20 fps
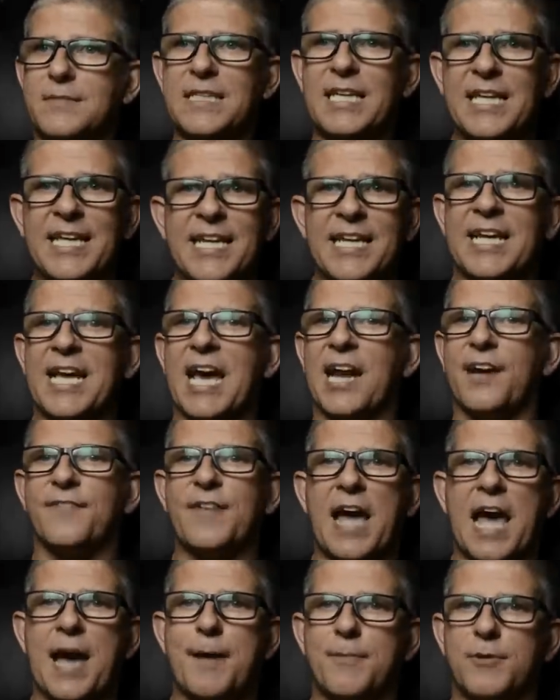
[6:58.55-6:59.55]
any kind of
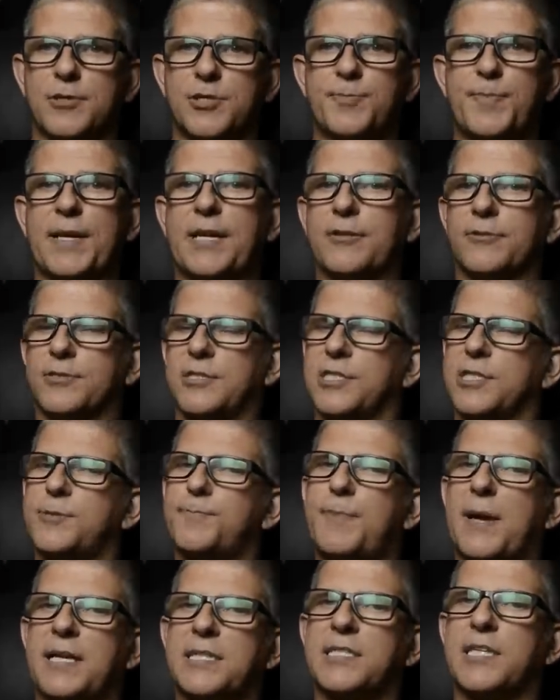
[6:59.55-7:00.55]
Atmos speakers,
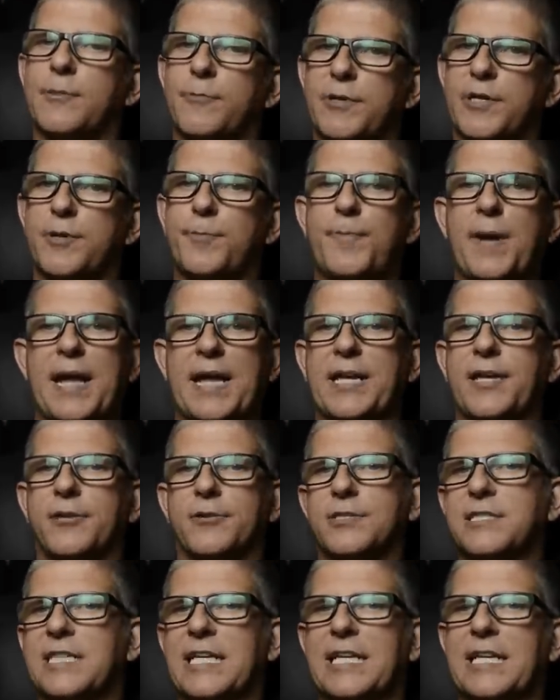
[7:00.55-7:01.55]
especially when you paint your
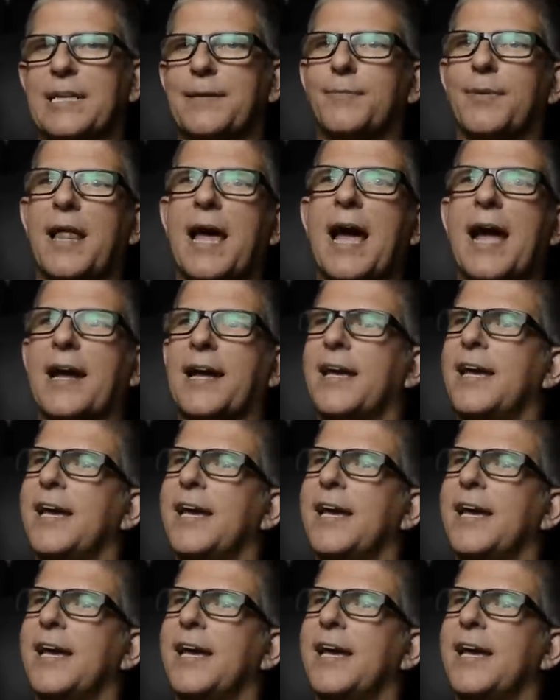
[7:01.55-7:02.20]
ceiling black